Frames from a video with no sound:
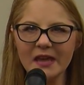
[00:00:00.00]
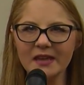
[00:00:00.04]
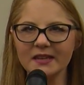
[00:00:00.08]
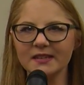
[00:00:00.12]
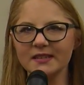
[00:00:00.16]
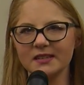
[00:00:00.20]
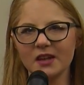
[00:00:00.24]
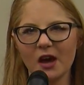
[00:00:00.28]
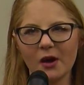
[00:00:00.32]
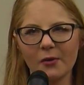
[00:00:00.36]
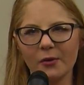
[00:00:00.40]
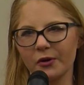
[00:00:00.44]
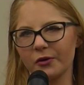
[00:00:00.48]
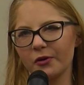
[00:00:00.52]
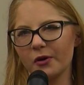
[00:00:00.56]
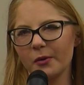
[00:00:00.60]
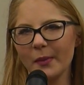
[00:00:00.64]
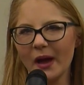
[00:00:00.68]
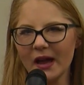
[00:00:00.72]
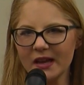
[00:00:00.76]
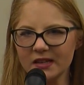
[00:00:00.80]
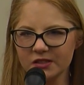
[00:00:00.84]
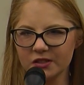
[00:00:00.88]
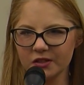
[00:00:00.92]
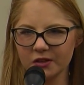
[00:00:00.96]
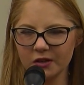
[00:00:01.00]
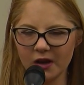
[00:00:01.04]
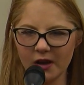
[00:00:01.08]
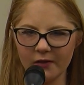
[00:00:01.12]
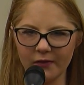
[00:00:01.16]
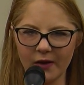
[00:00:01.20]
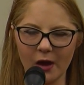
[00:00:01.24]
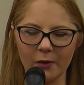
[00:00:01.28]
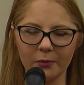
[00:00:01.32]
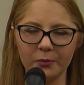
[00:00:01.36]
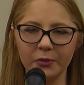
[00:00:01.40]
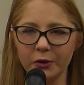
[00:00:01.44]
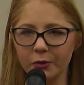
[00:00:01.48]
Did not want a reminder of
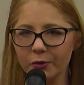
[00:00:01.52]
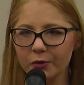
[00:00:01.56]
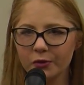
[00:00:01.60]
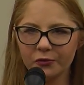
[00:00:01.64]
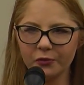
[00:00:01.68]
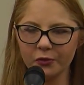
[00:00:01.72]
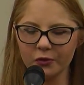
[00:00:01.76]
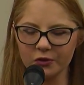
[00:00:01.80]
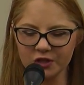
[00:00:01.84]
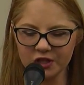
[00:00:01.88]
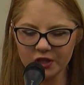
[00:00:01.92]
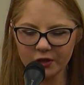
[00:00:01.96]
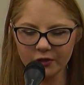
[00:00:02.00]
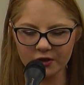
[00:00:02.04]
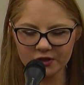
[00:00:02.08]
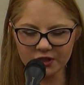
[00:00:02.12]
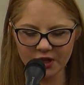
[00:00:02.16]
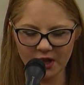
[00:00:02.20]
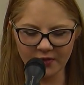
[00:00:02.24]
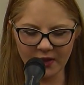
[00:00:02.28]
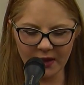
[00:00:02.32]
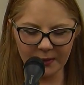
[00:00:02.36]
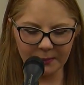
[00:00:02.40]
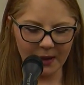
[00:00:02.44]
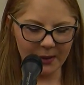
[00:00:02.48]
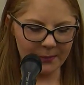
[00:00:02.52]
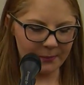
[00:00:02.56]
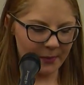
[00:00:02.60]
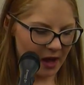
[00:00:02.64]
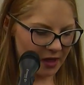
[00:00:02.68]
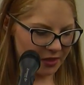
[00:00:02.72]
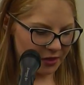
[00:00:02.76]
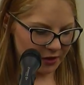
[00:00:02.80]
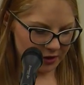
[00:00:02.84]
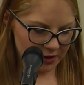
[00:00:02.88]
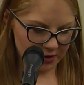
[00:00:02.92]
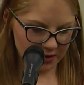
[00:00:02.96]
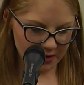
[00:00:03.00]
how beautiful she looked, unlike my
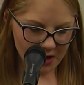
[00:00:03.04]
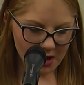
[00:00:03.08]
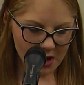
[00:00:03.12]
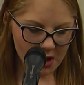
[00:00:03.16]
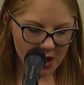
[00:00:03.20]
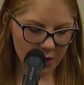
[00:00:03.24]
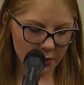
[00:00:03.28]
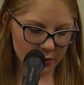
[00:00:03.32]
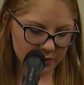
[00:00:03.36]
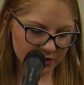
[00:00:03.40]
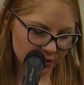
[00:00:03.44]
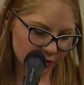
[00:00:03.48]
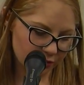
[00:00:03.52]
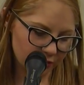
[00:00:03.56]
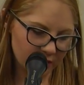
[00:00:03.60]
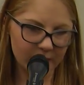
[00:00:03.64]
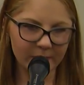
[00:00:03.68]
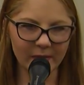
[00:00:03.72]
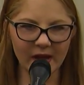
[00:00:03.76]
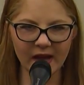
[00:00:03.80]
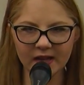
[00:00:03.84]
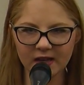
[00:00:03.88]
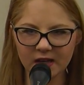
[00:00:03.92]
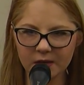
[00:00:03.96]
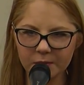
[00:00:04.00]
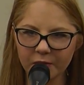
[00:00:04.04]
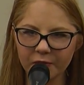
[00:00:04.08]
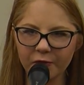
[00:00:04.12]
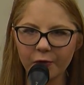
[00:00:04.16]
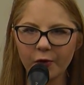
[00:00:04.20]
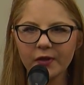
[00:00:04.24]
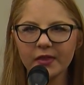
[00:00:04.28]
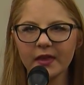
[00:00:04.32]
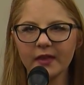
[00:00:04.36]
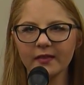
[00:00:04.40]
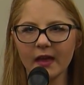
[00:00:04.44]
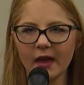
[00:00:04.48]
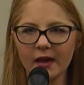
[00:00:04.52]
mother, who was cremated before
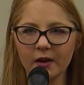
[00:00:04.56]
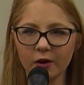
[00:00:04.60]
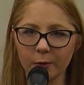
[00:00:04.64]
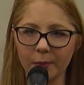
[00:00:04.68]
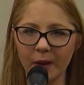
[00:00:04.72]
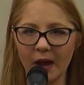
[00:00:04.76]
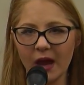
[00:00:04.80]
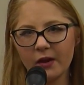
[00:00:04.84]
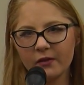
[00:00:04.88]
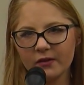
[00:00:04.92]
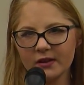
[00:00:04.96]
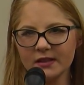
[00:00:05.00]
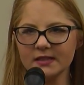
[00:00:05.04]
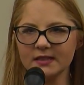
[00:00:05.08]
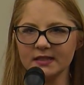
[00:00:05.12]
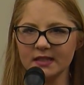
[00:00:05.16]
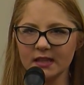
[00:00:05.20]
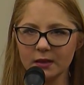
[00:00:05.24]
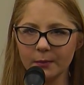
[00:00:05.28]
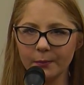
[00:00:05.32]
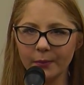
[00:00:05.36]
they let her parents see the